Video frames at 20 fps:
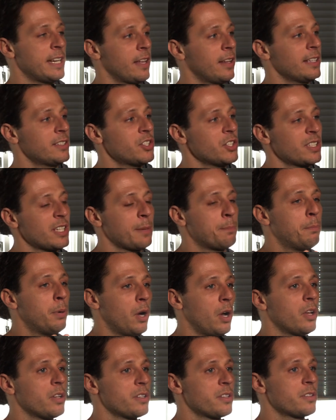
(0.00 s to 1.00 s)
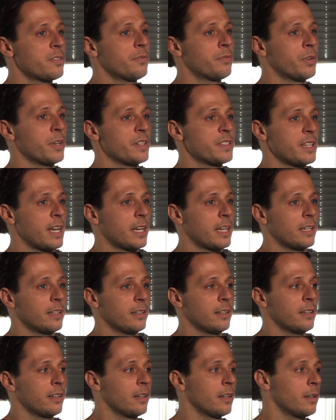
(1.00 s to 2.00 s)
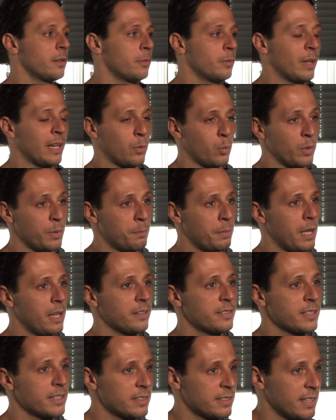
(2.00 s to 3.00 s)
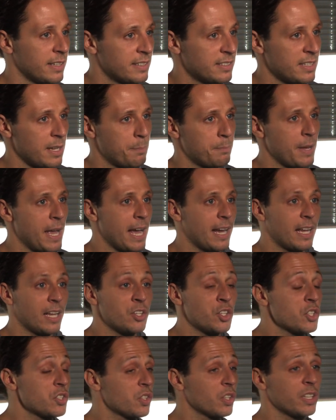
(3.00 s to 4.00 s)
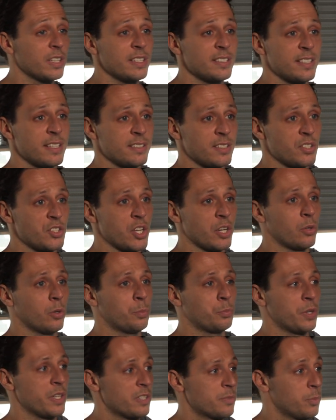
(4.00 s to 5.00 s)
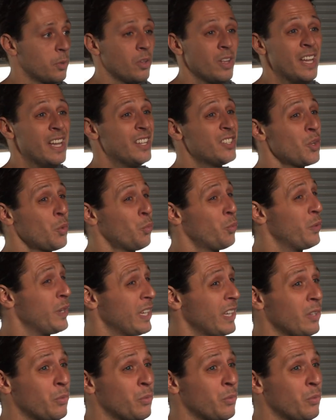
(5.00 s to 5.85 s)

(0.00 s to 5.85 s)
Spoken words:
let's just like pause for a second, like with politics, like step back and just look at this as a general principle. It's a really,